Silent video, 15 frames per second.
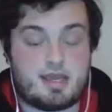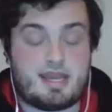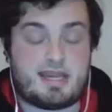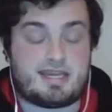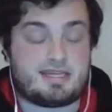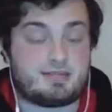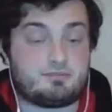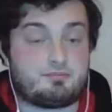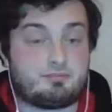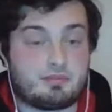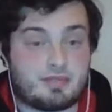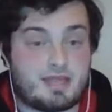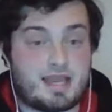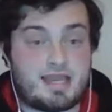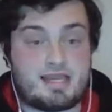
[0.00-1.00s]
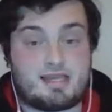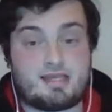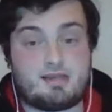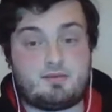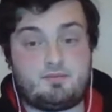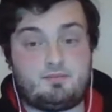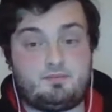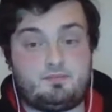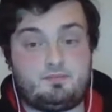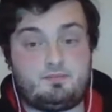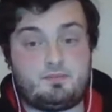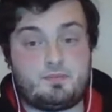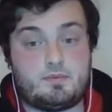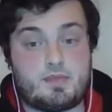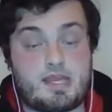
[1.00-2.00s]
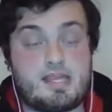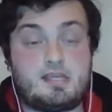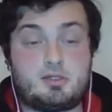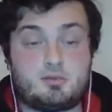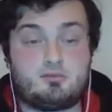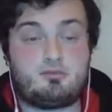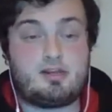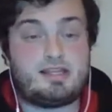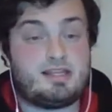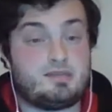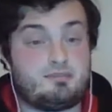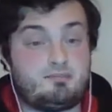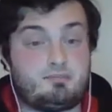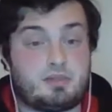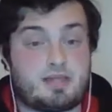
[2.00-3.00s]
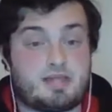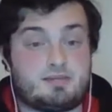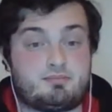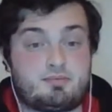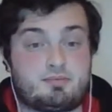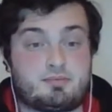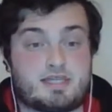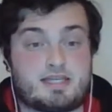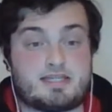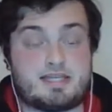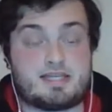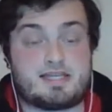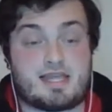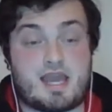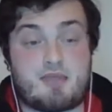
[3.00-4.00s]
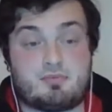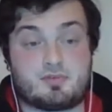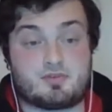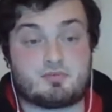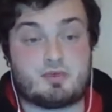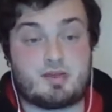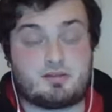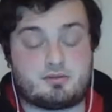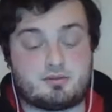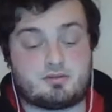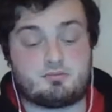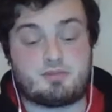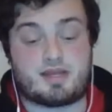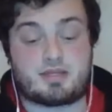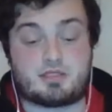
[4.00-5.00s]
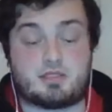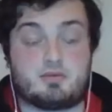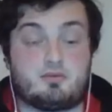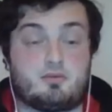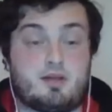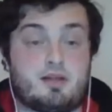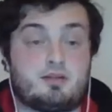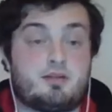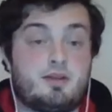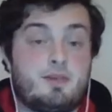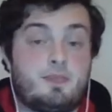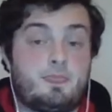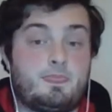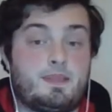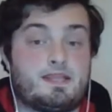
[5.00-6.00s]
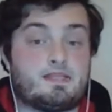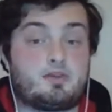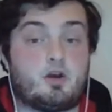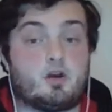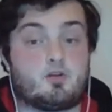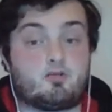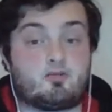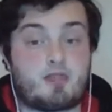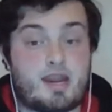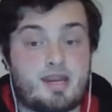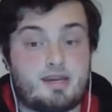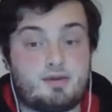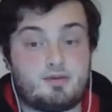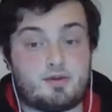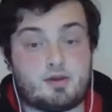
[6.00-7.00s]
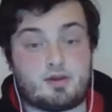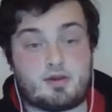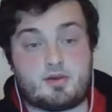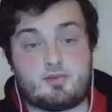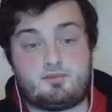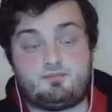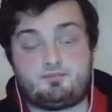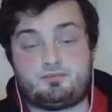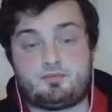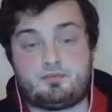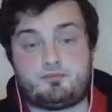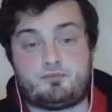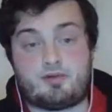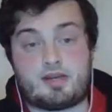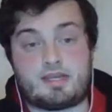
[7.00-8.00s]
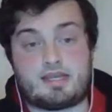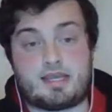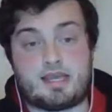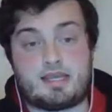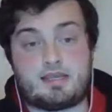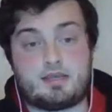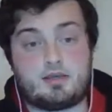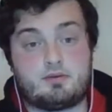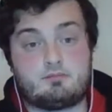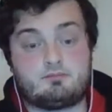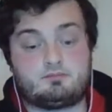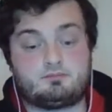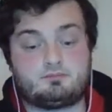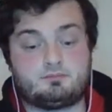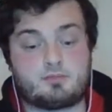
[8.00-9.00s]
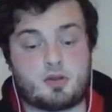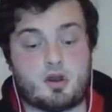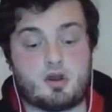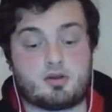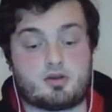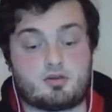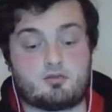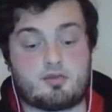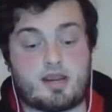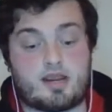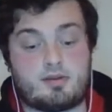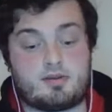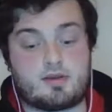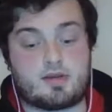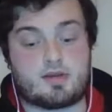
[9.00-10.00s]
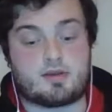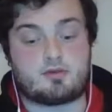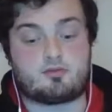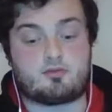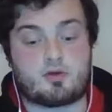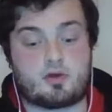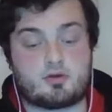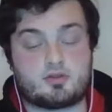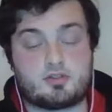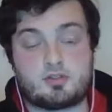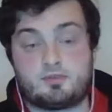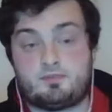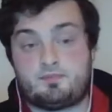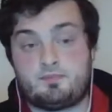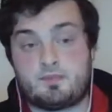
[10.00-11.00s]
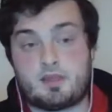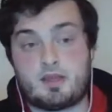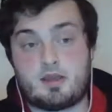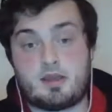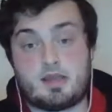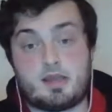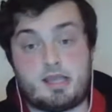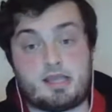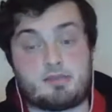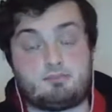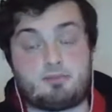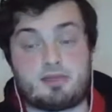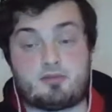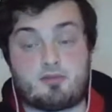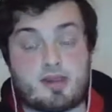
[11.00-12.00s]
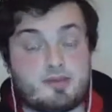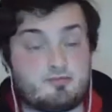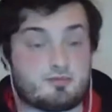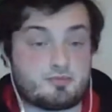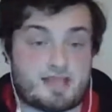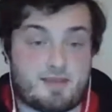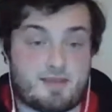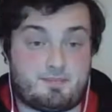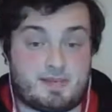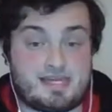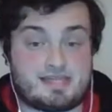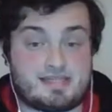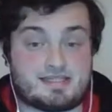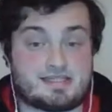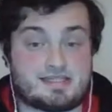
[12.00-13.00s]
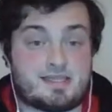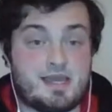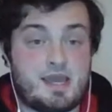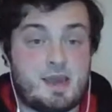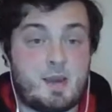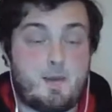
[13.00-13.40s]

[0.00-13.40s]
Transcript: He can play. He could really play probably CDM as well, could Ben Chilwell. He's got a great free kick and a great cross. He'd be great from set pieces.